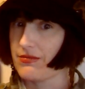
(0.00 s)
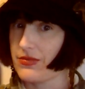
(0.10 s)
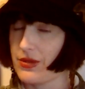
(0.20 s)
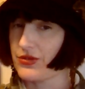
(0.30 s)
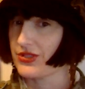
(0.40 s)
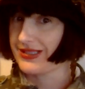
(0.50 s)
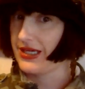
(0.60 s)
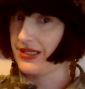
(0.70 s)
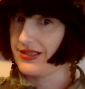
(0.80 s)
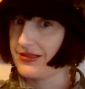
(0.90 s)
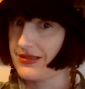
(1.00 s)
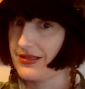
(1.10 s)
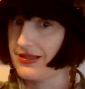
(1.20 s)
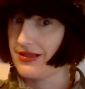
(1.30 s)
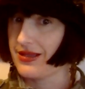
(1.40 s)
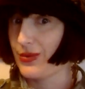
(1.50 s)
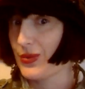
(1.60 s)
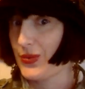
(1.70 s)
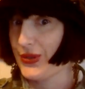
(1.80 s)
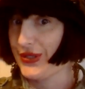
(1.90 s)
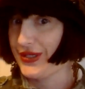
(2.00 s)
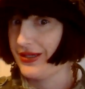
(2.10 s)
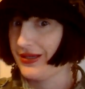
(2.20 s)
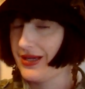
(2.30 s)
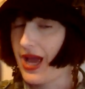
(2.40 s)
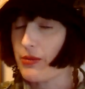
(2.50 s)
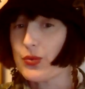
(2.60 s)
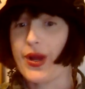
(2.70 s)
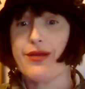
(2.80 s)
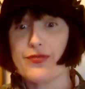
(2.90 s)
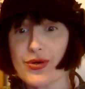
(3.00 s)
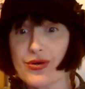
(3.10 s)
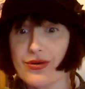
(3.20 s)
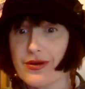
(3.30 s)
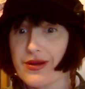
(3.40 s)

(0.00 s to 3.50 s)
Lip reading: They were just kids and they were worried. I'm grateful